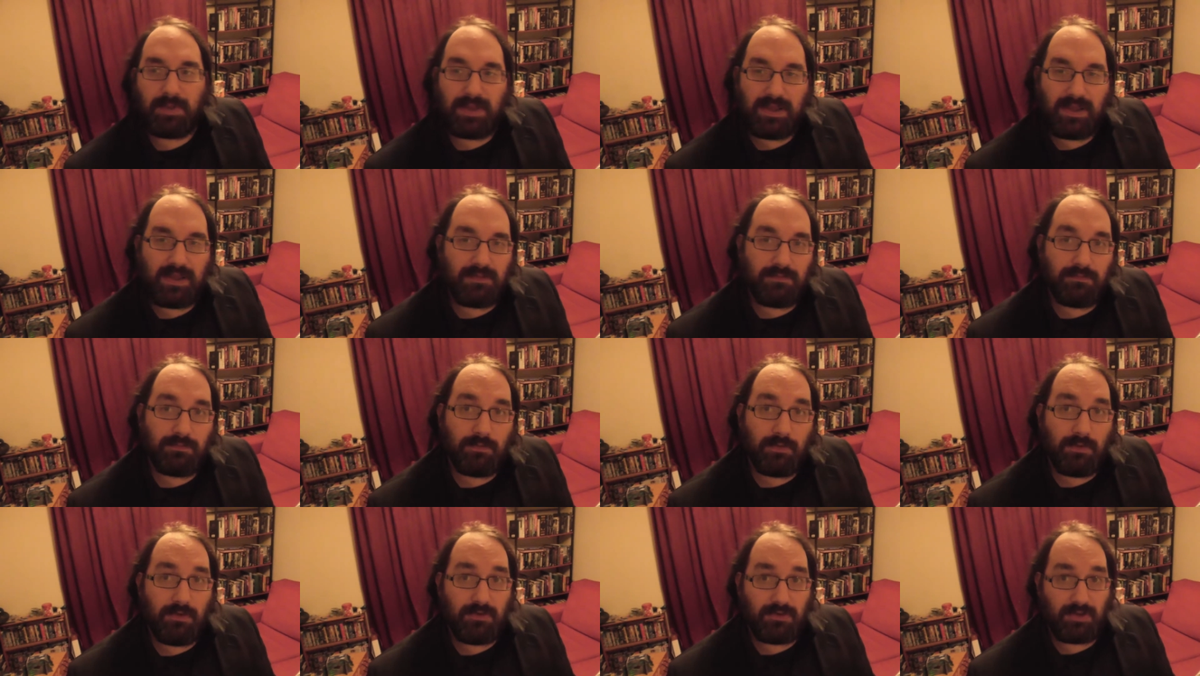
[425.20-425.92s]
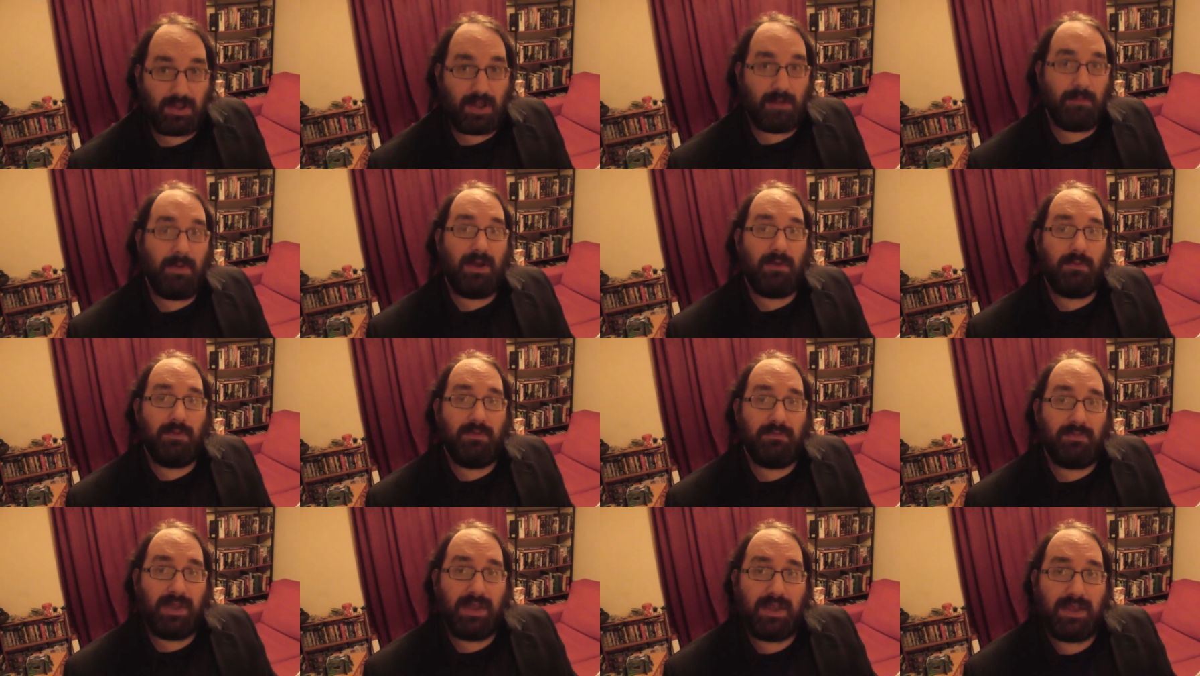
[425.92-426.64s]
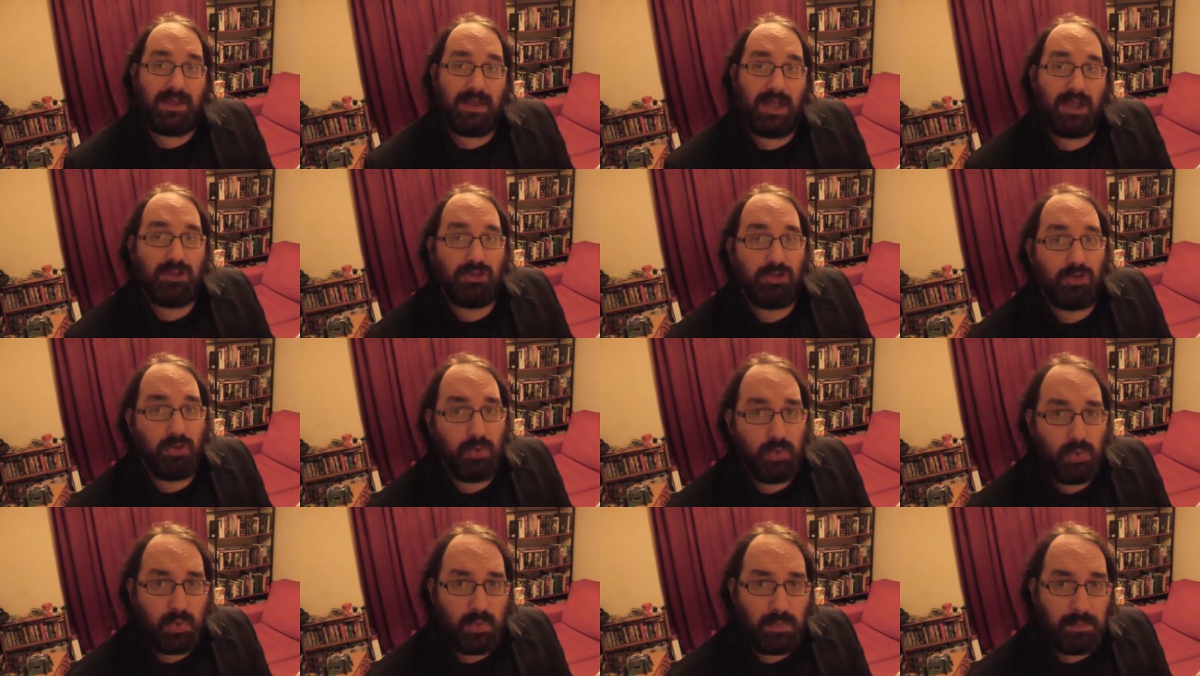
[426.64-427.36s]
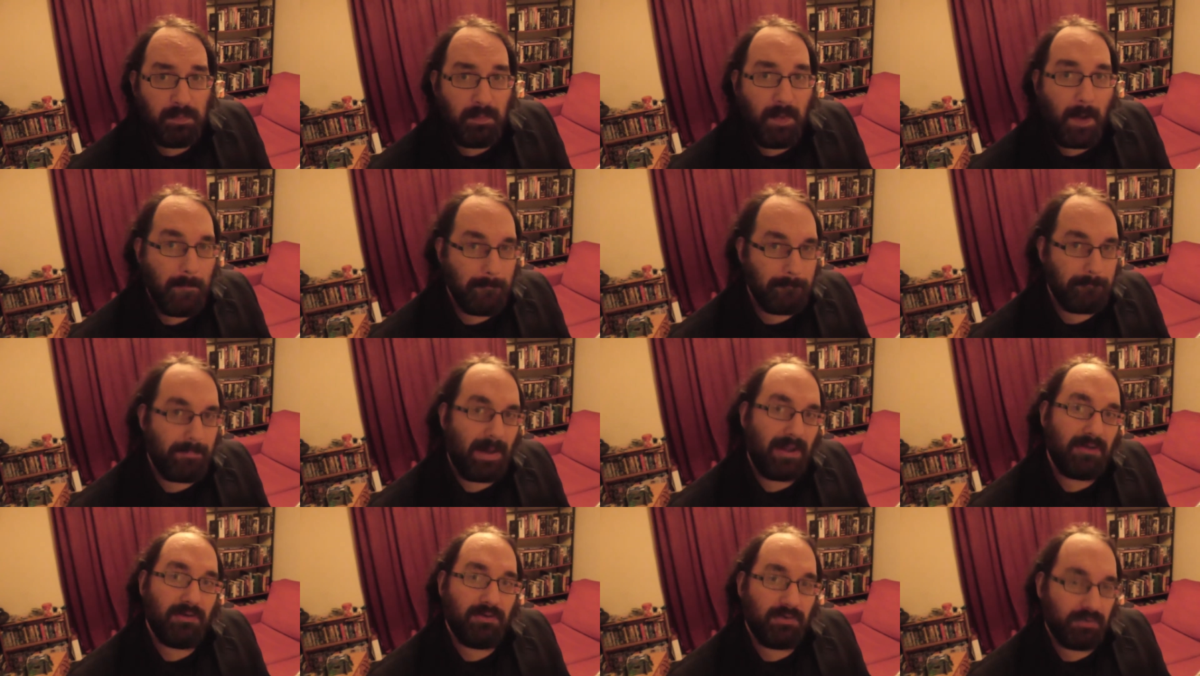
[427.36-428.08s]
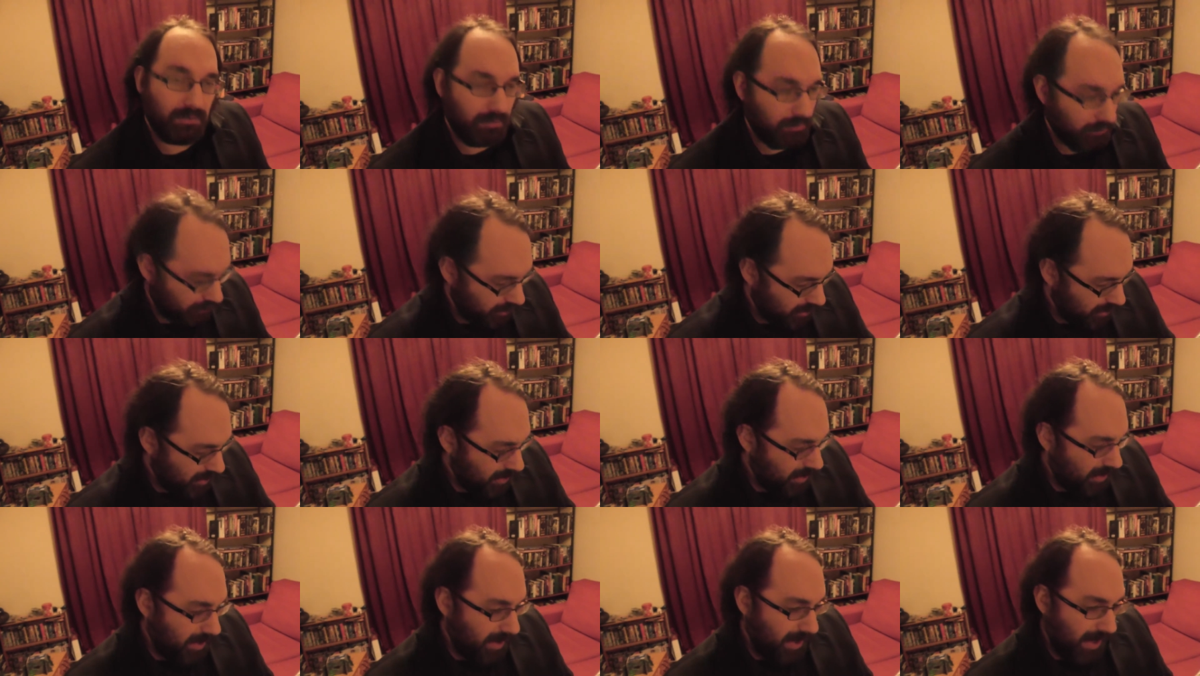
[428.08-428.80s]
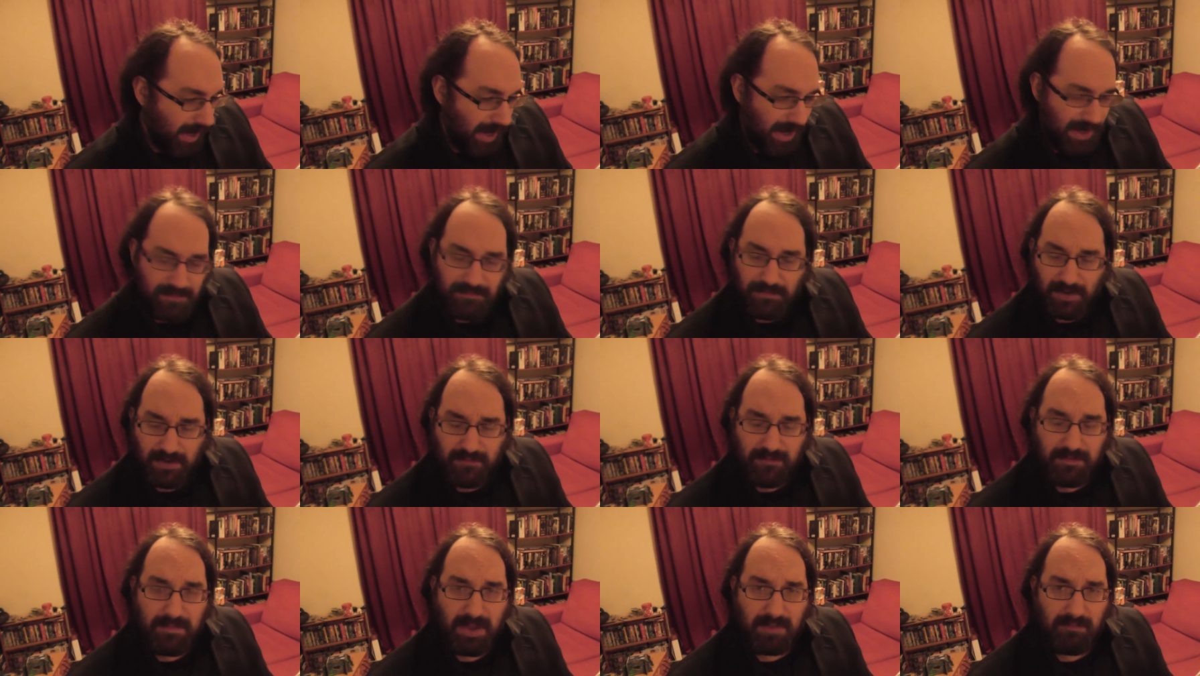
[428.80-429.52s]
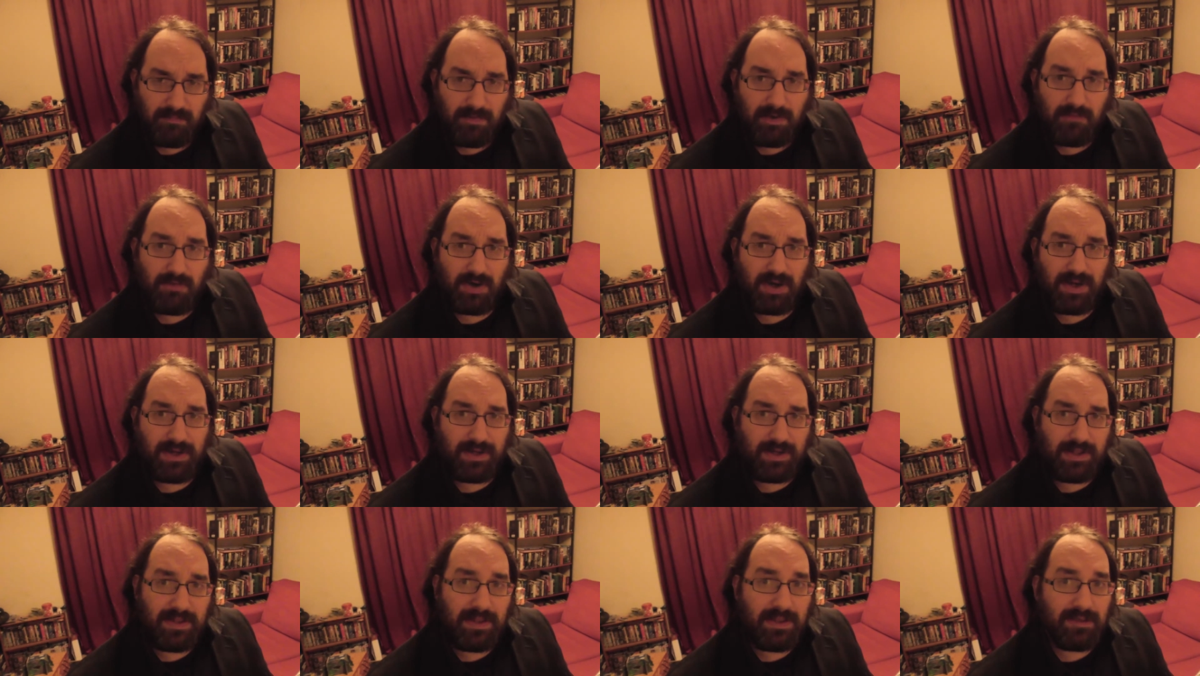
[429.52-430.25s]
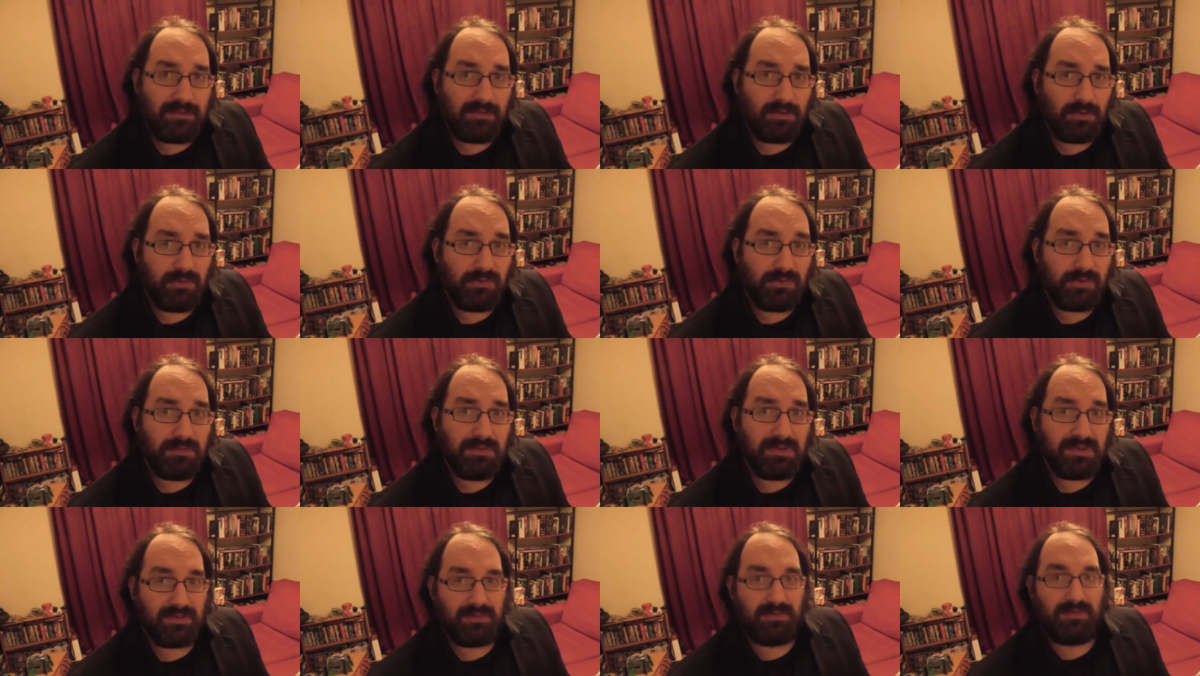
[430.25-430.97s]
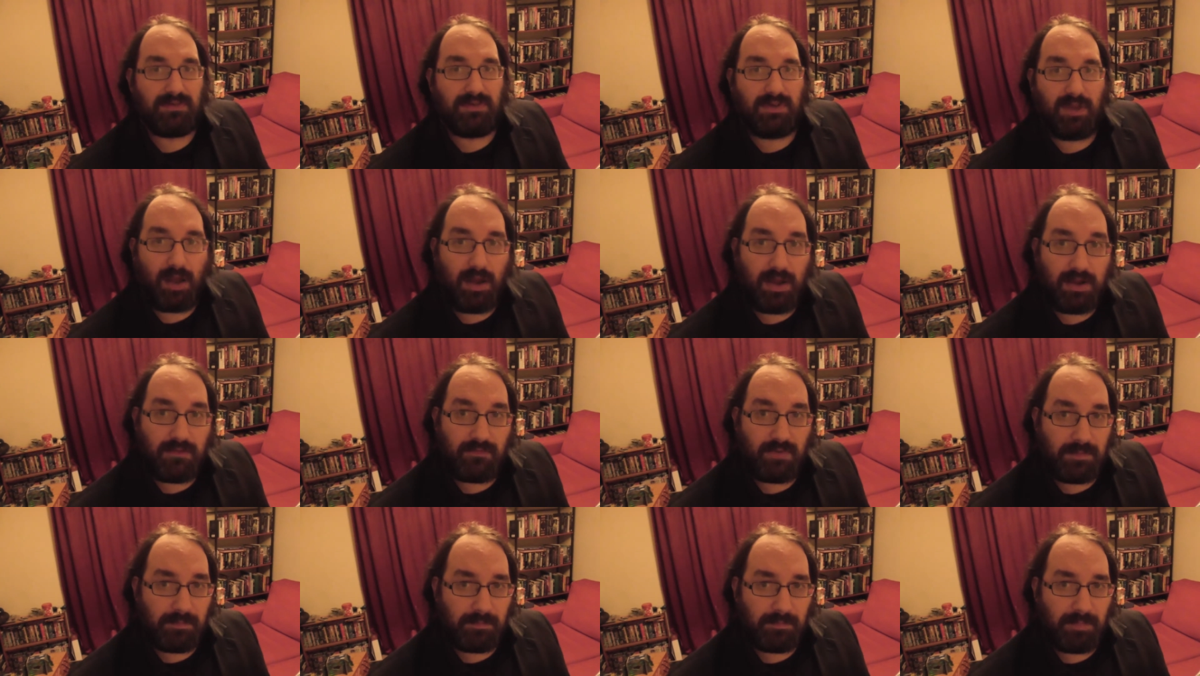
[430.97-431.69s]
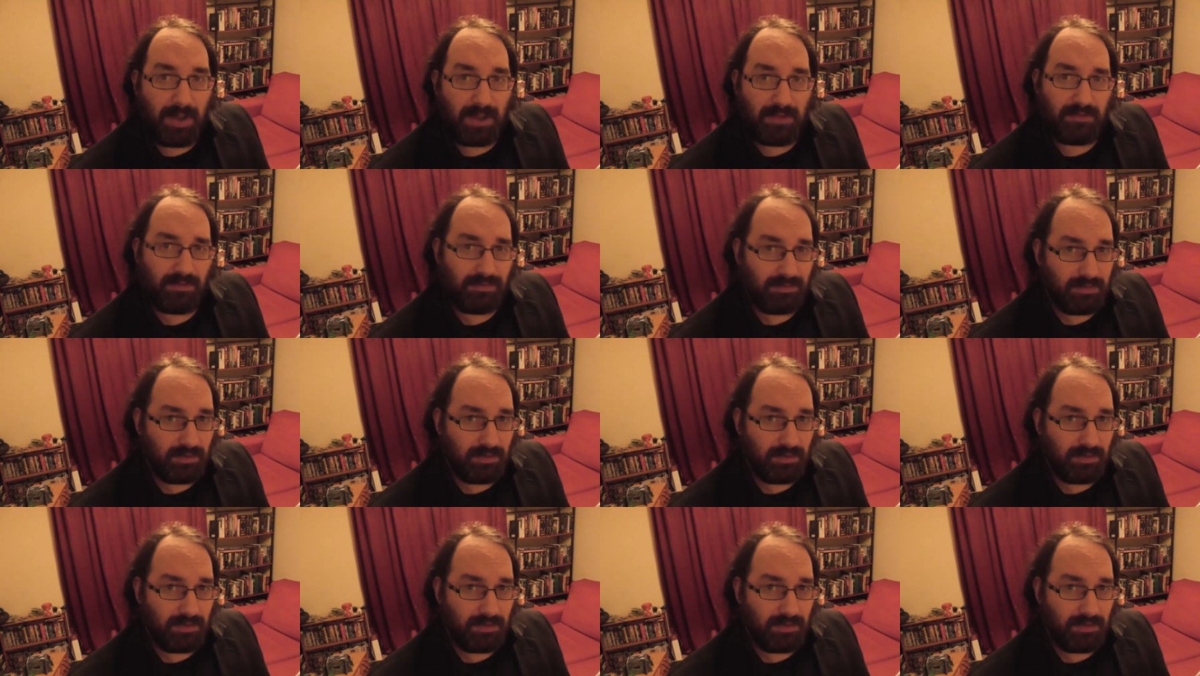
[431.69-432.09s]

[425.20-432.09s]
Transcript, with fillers: PS4 has come out with a Doom bundle and if I remember rightly, there's also a Skyrim bundle.